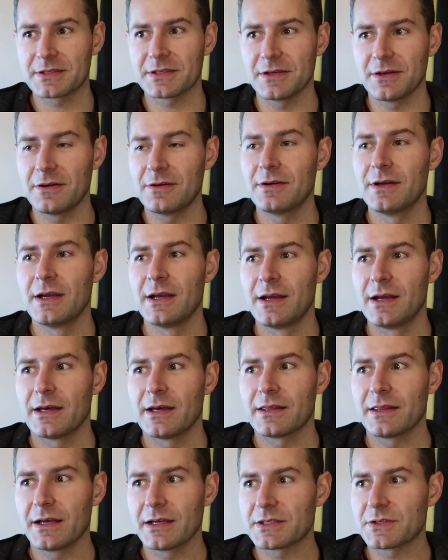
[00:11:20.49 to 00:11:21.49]
So
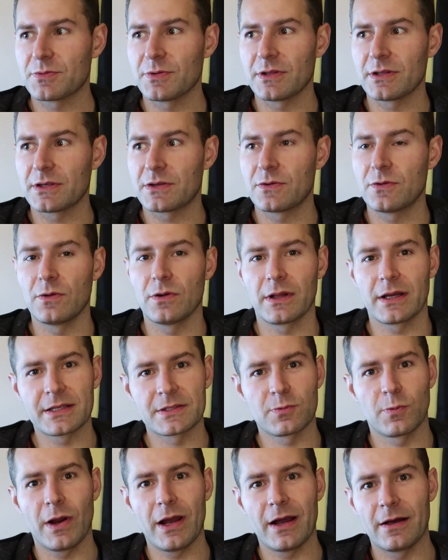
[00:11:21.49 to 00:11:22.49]
that's really cool.
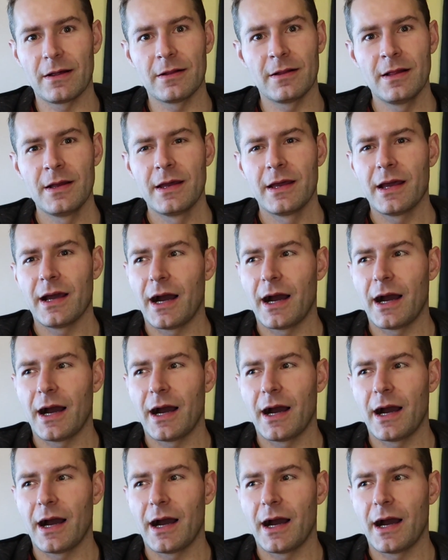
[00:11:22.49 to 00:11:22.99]
As well,